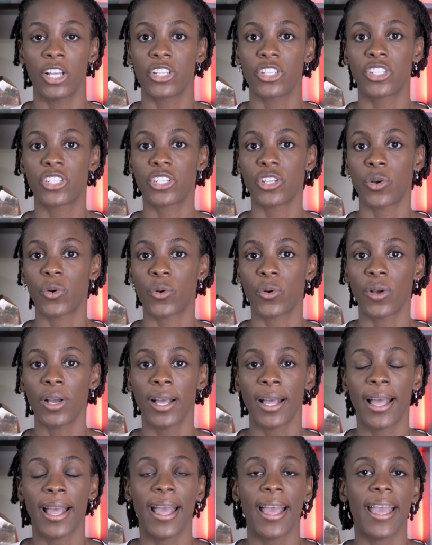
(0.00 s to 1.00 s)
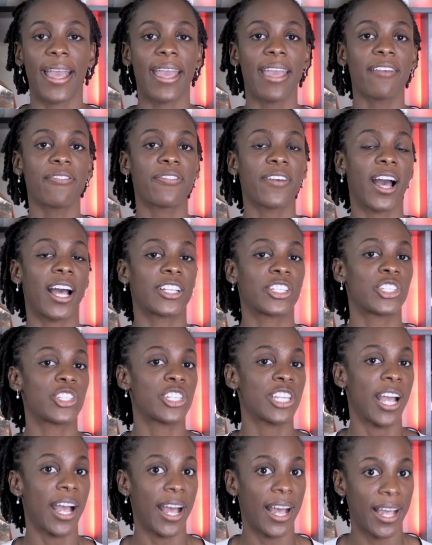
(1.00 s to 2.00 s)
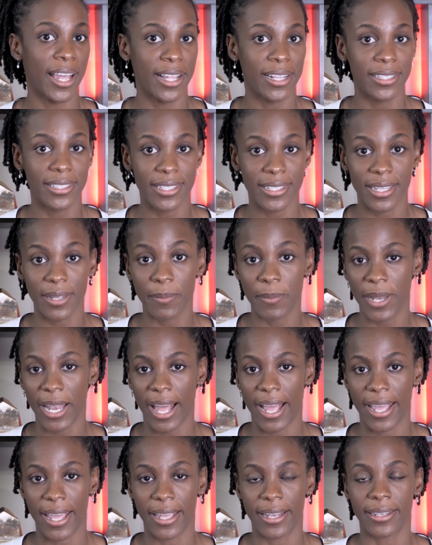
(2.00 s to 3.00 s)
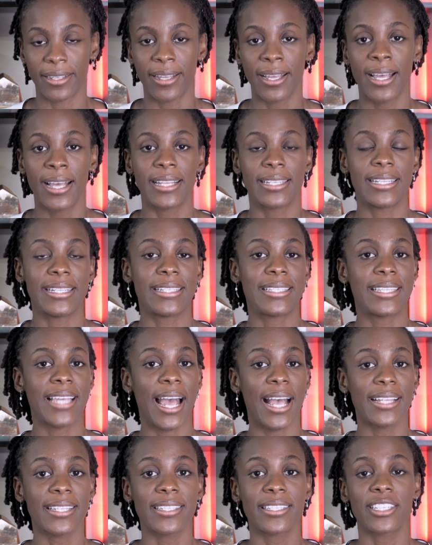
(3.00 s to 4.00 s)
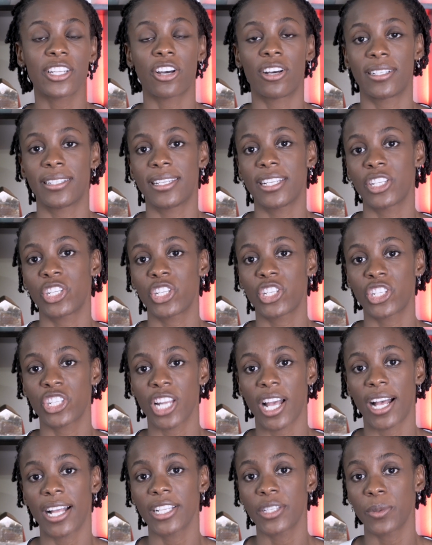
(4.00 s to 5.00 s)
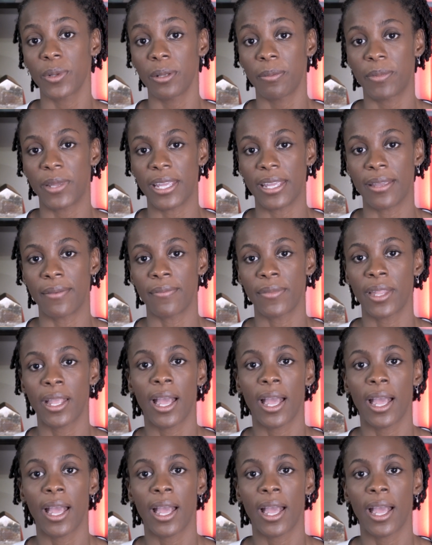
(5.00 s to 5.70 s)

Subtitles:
So, if a child is applying, The test on this chart will be,